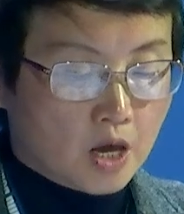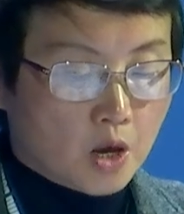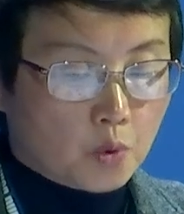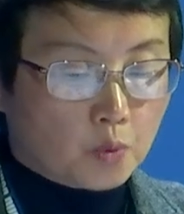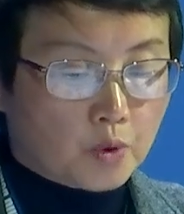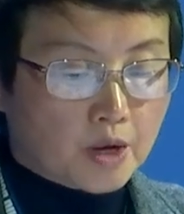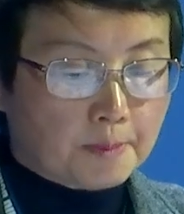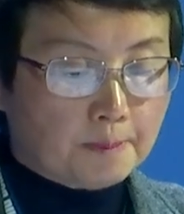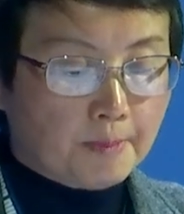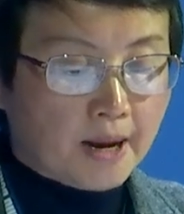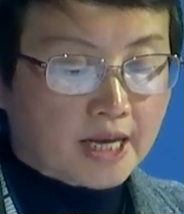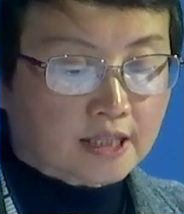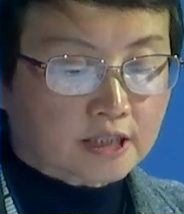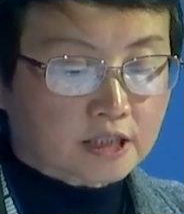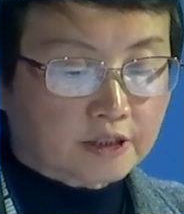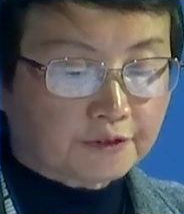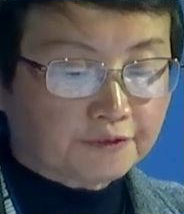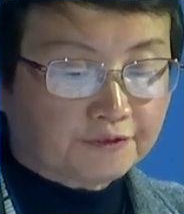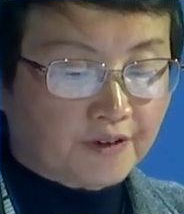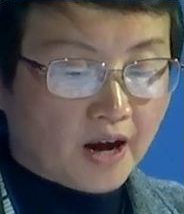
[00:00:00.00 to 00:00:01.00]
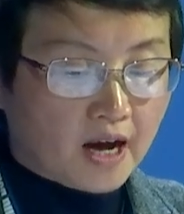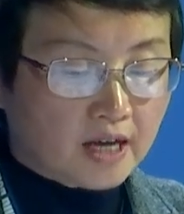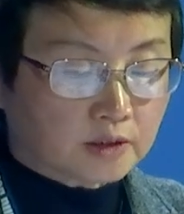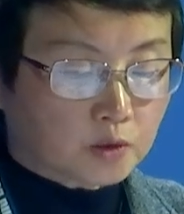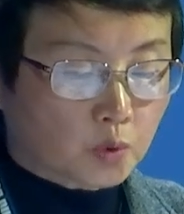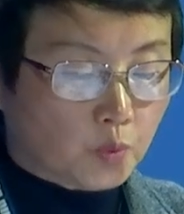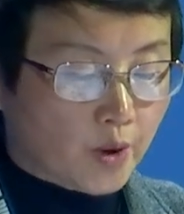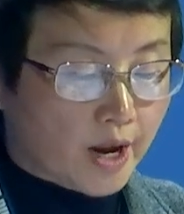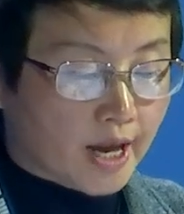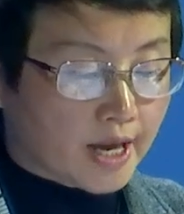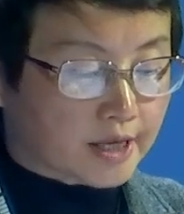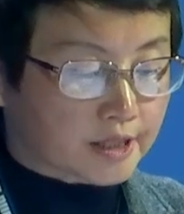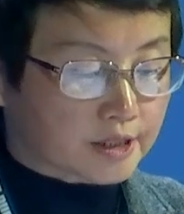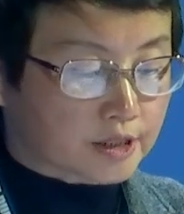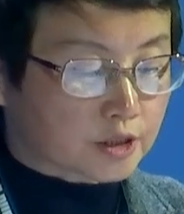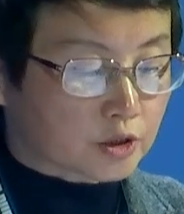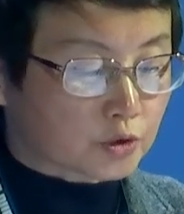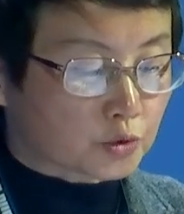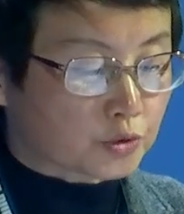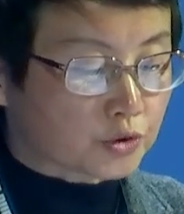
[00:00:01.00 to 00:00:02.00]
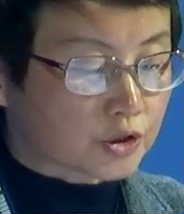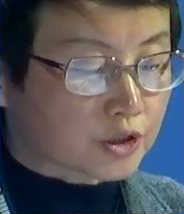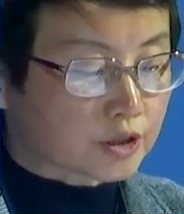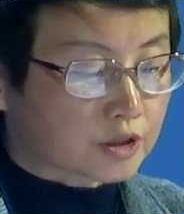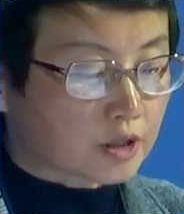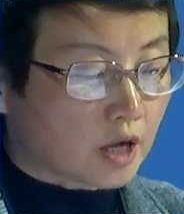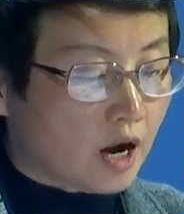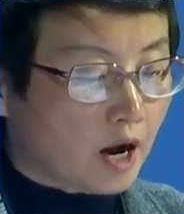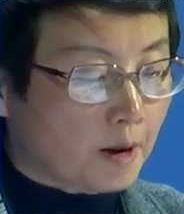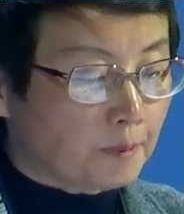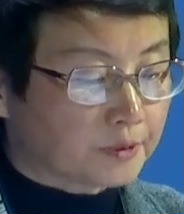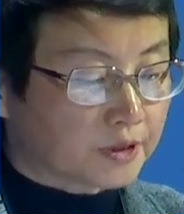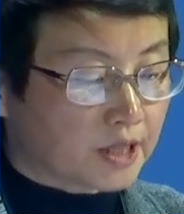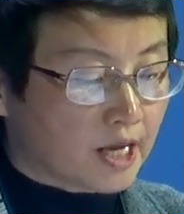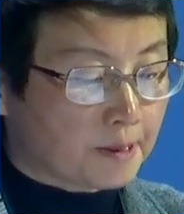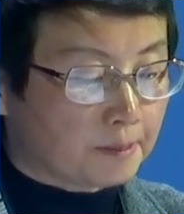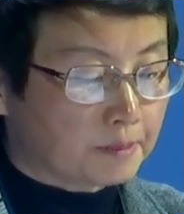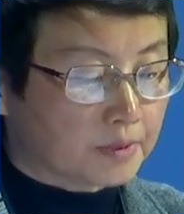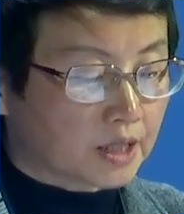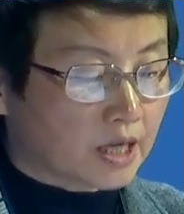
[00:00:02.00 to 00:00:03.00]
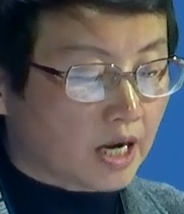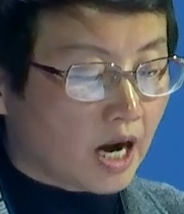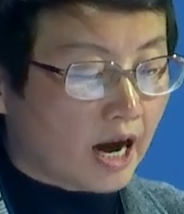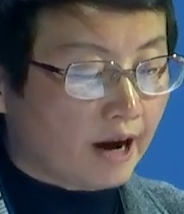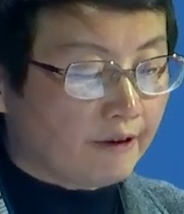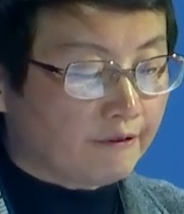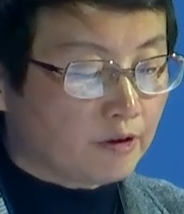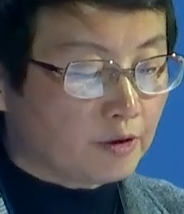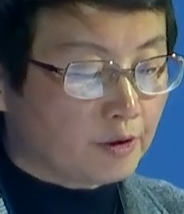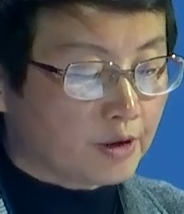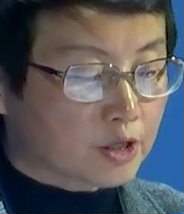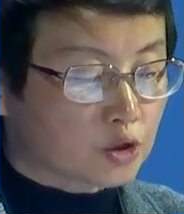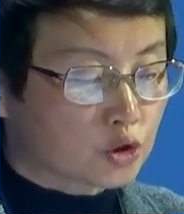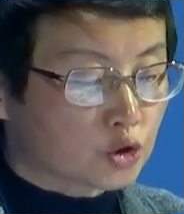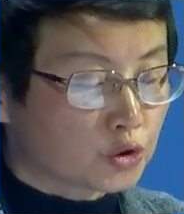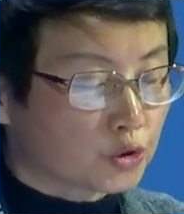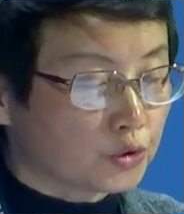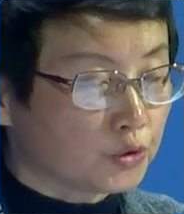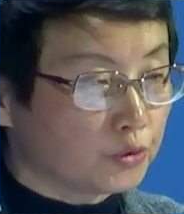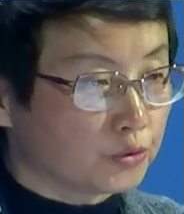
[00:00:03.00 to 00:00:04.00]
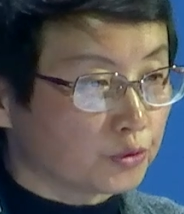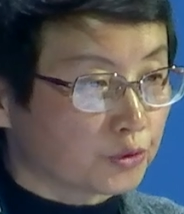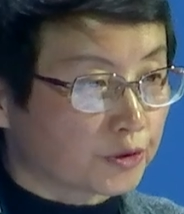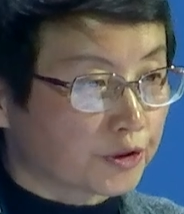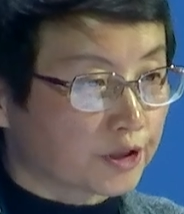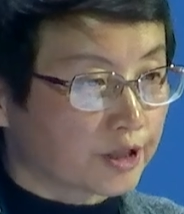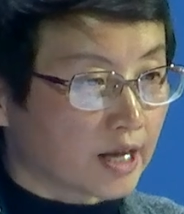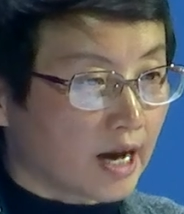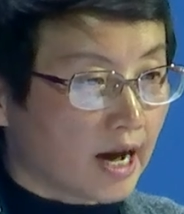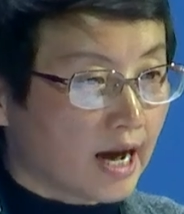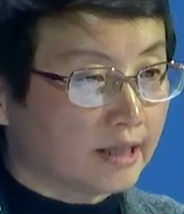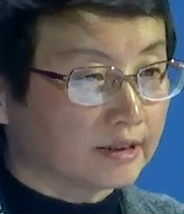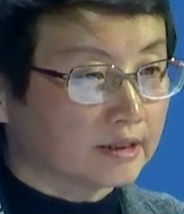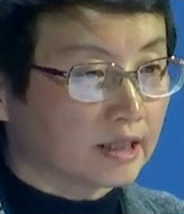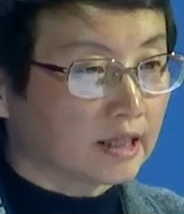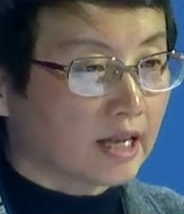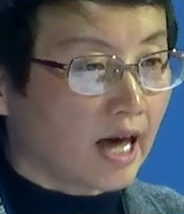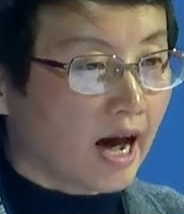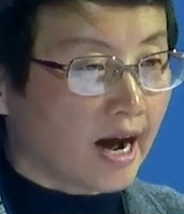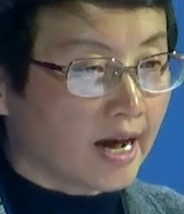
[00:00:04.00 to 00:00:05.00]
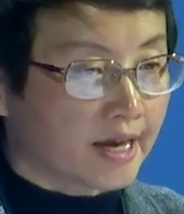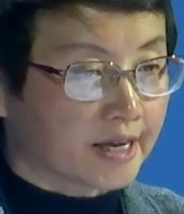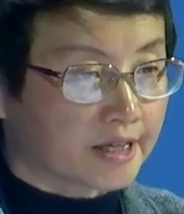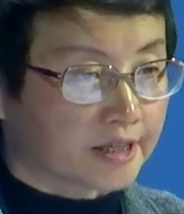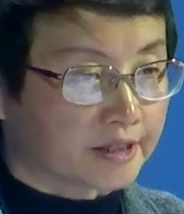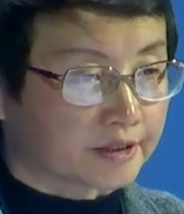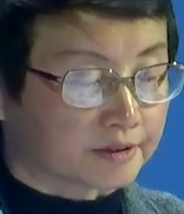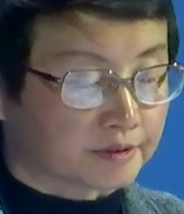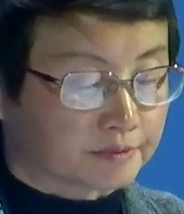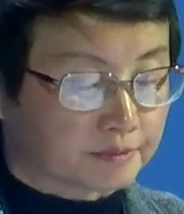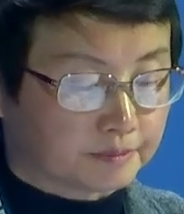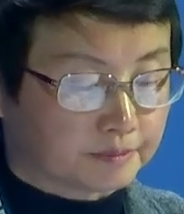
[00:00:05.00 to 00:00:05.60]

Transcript: We must find ways to stop them covering truth and lying.